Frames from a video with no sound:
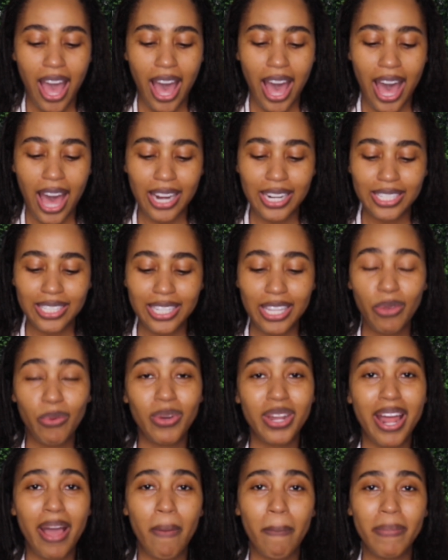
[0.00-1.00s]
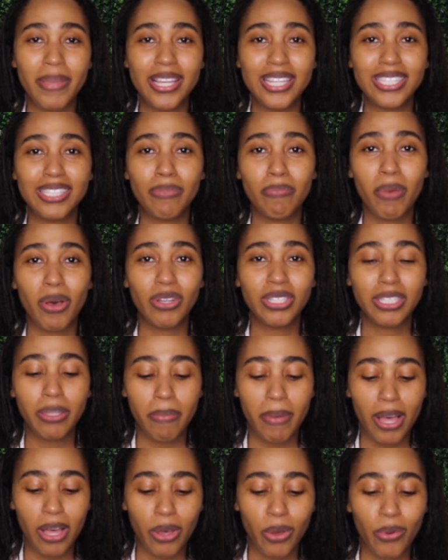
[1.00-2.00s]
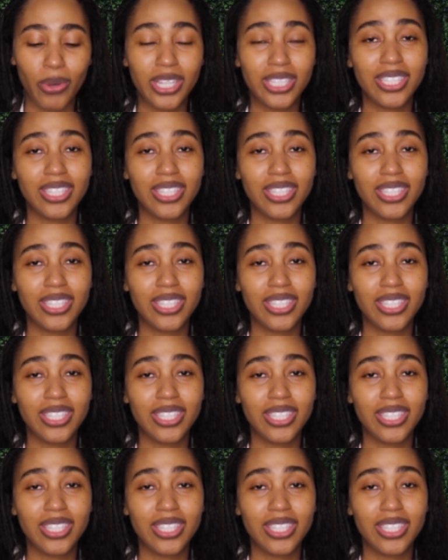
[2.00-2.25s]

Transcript: honestly what I miss most about going